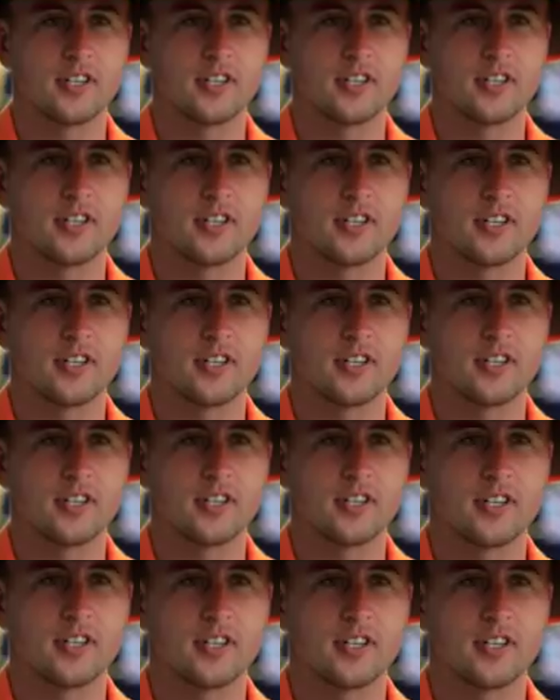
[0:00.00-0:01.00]

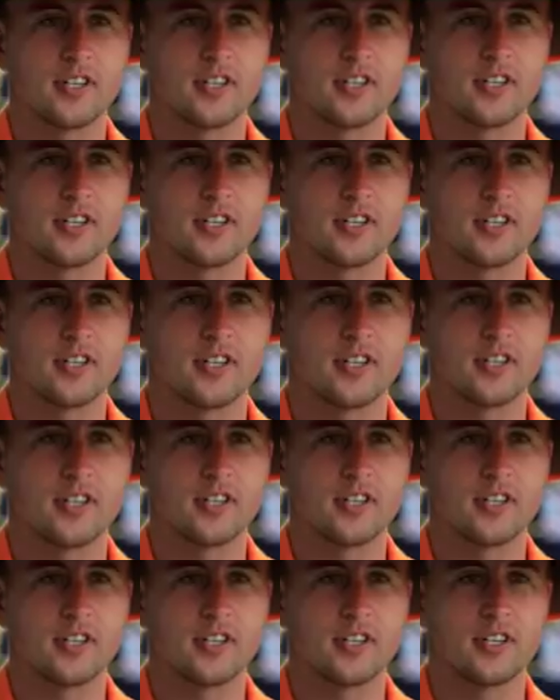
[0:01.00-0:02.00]

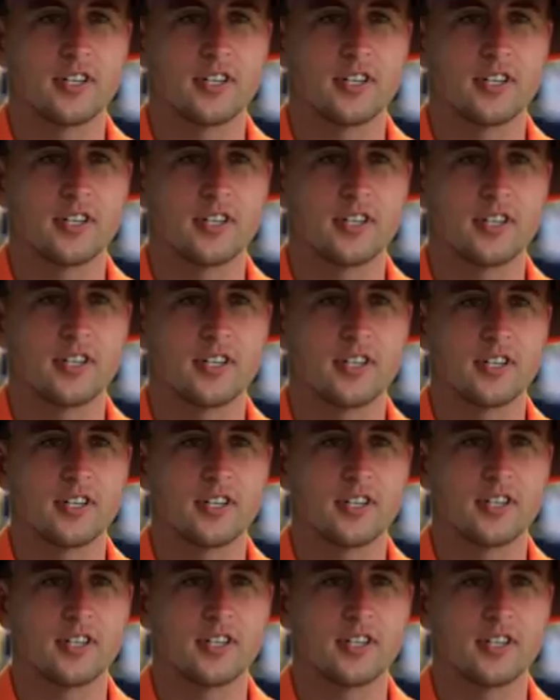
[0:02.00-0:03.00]

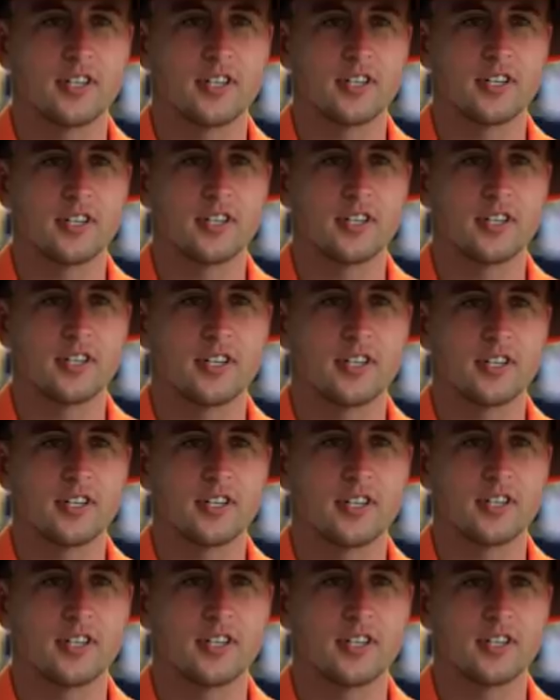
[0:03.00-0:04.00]

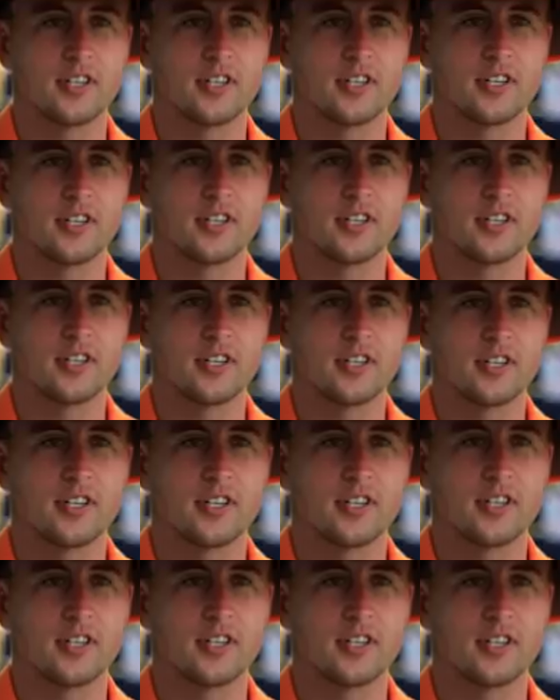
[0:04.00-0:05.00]
No words are spoken by the person on screen.